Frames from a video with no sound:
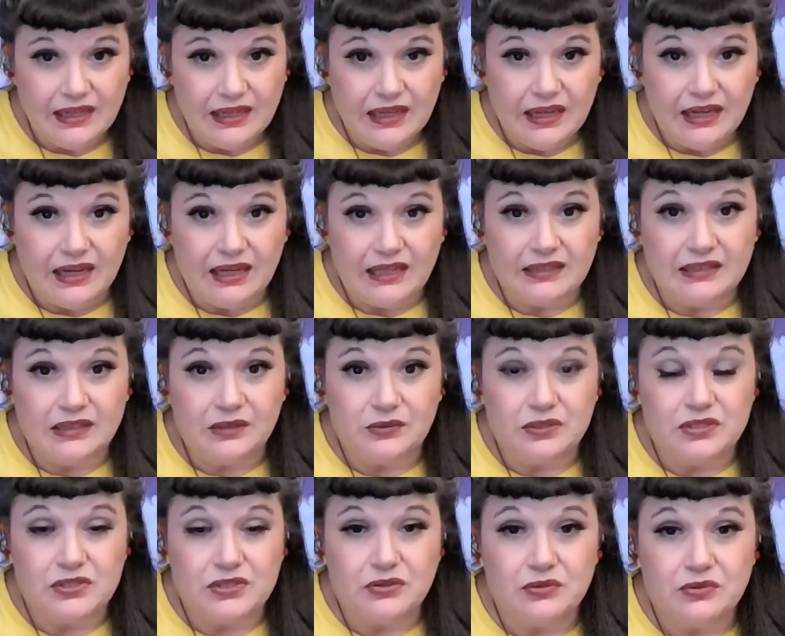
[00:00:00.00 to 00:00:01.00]
And there was
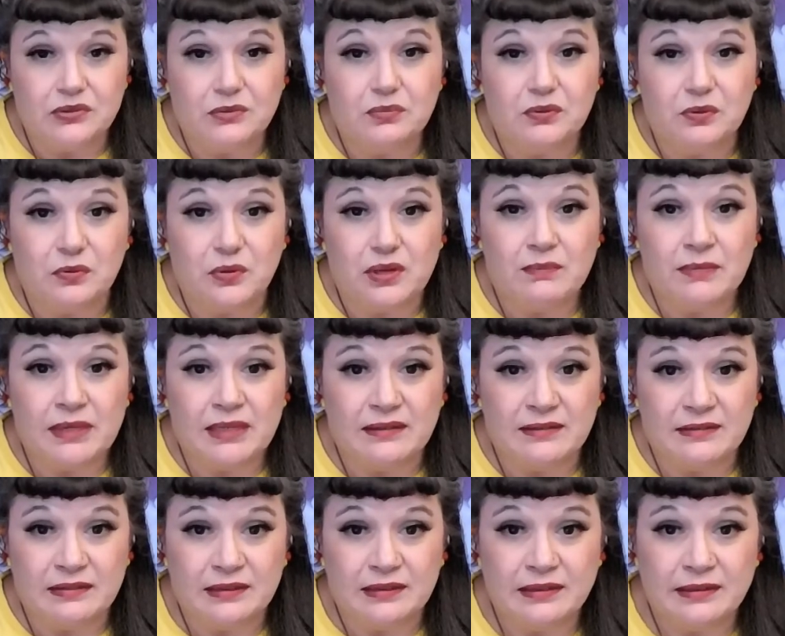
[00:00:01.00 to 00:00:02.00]
a group of women,
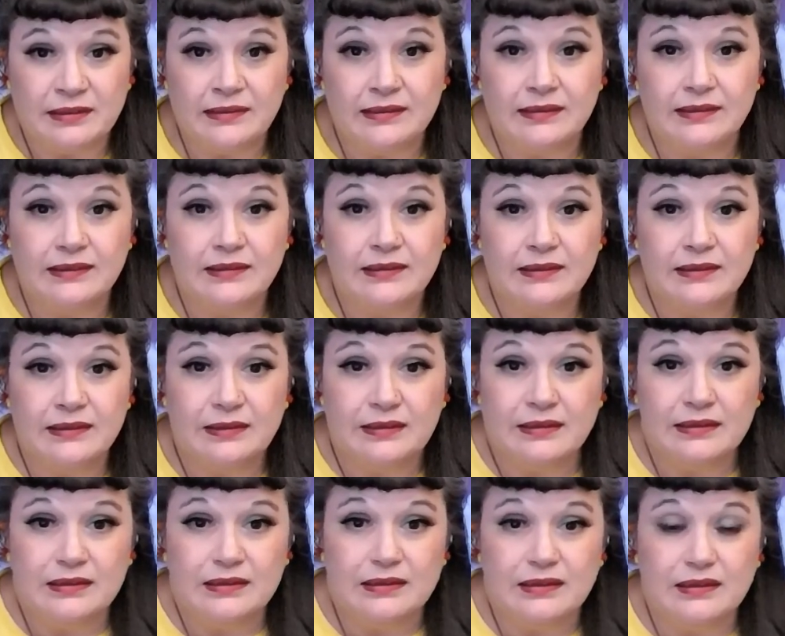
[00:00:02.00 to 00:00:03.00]

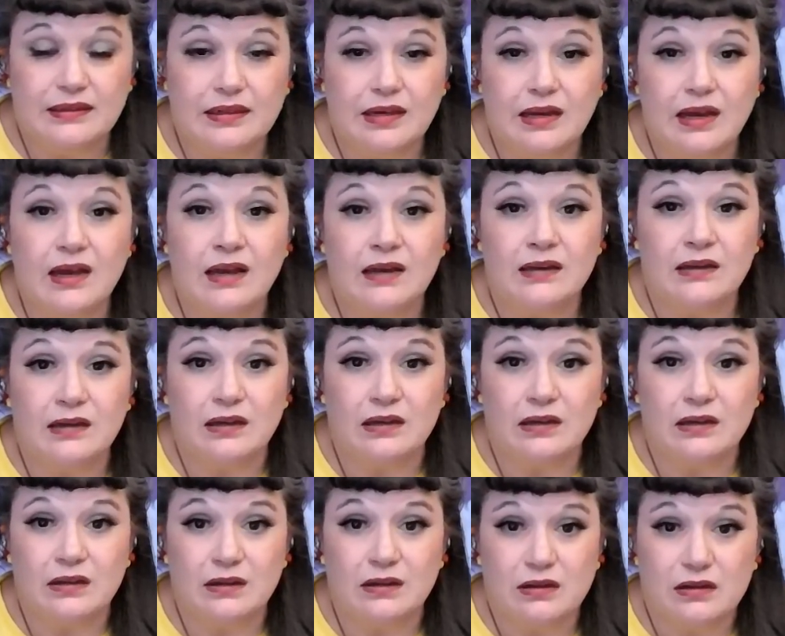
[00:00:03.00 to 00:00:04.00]
young
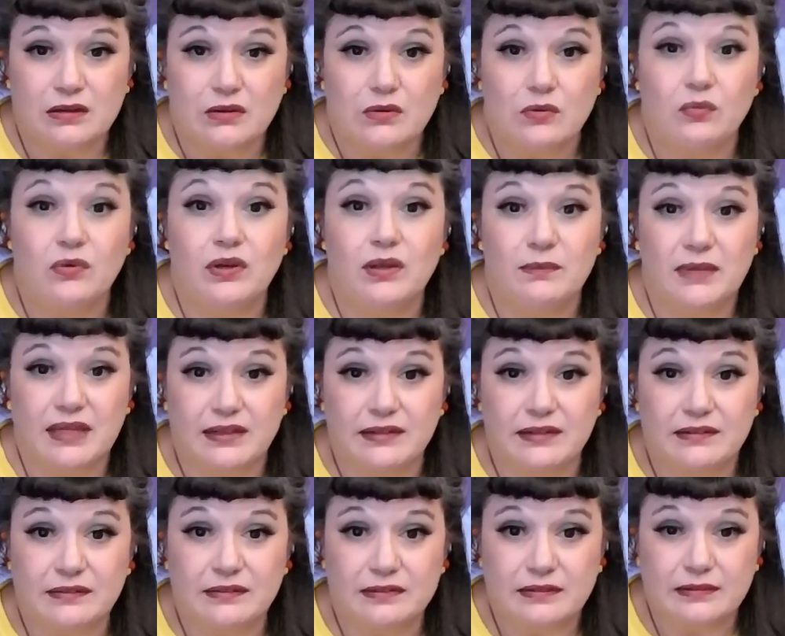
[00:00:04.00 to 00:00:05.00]
women,
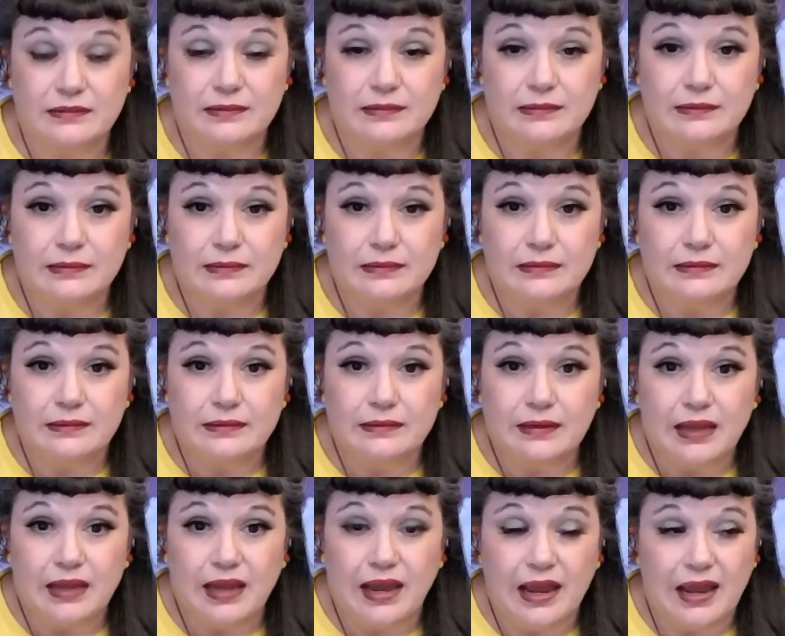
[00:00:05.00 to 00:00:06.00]

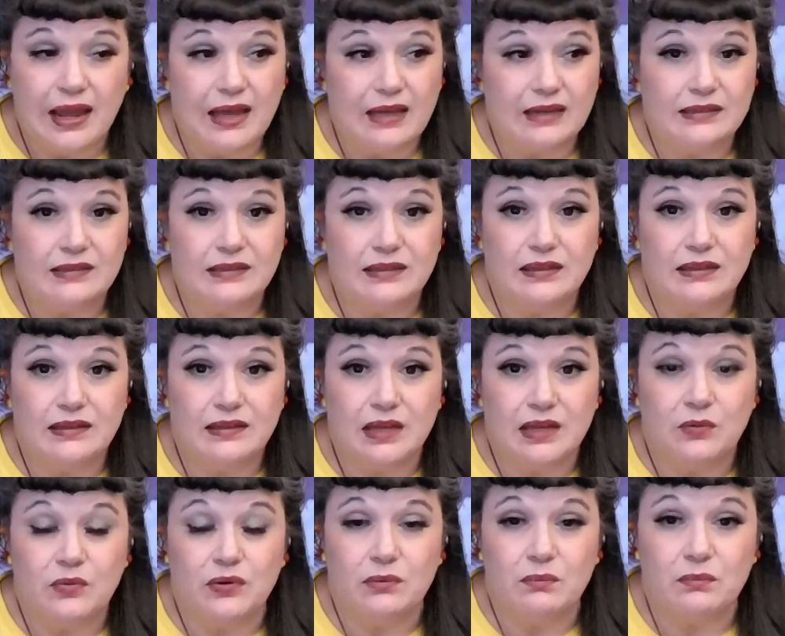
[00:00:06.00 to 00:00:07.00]
and they
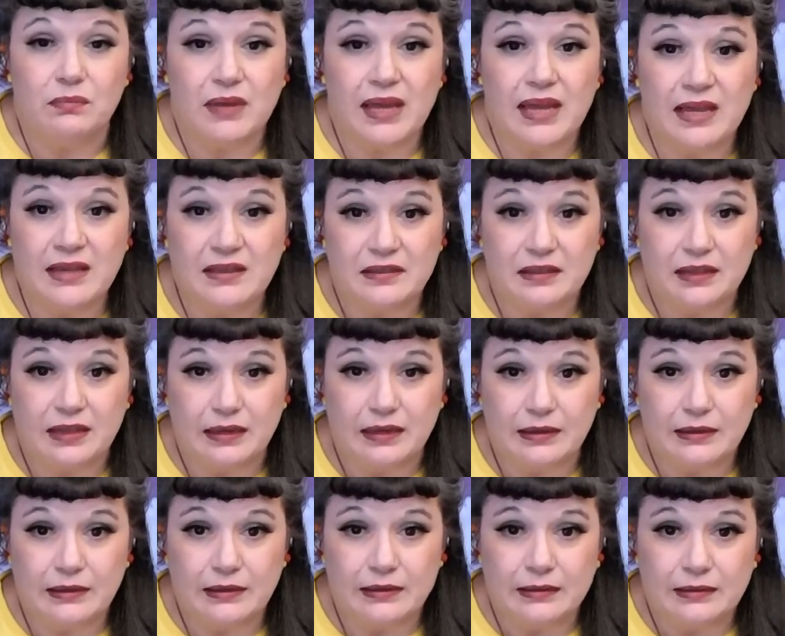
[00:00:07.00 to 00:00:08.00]
were bathing
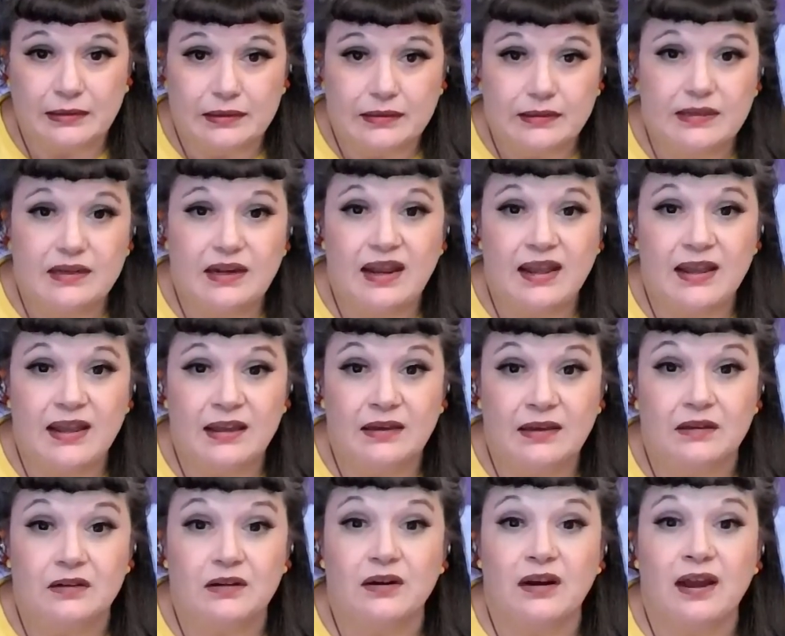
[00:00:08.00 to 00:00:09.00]
naked
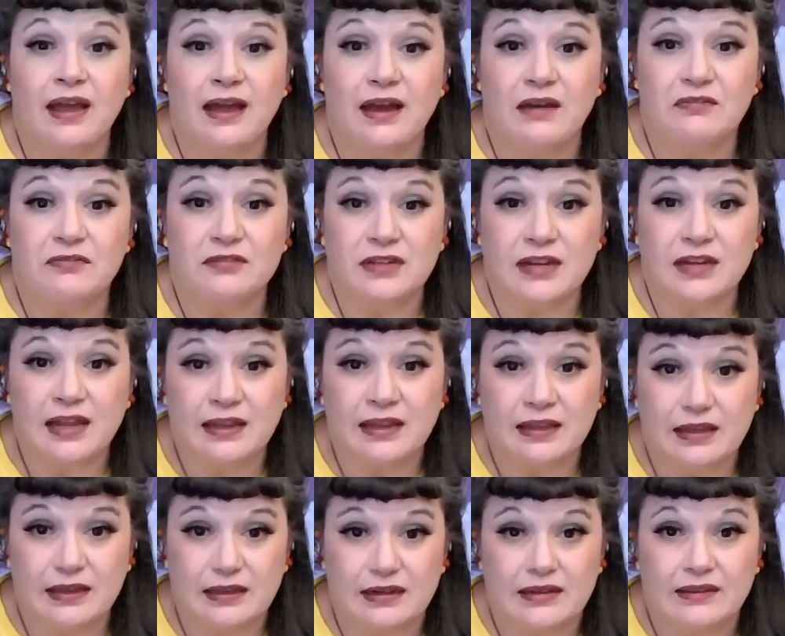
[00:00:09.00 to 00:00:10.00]
or half
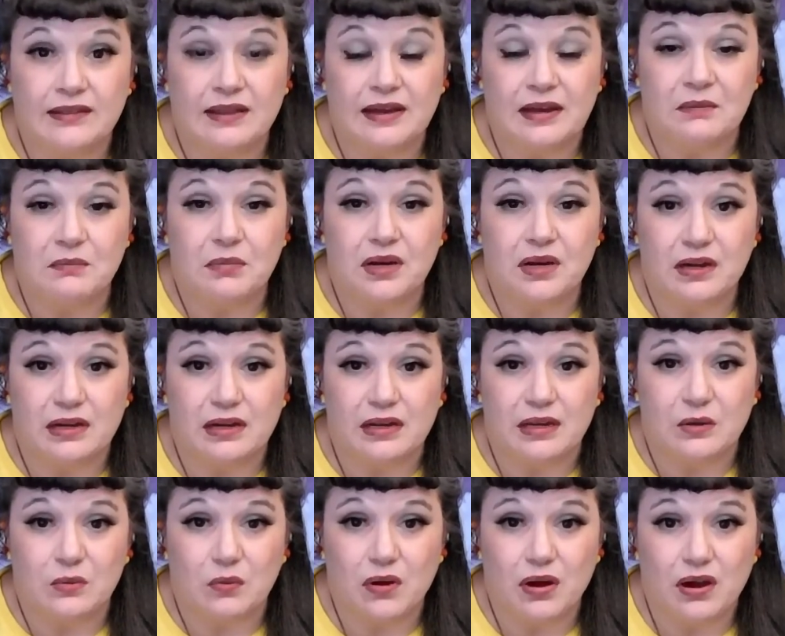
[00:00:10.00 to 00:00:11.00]
naked in that body of
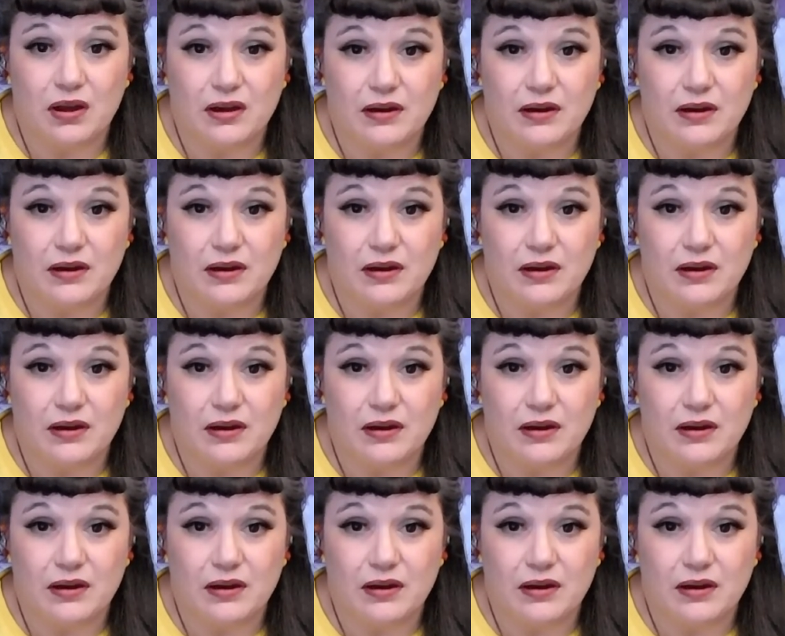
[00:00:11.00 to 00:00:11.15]
water.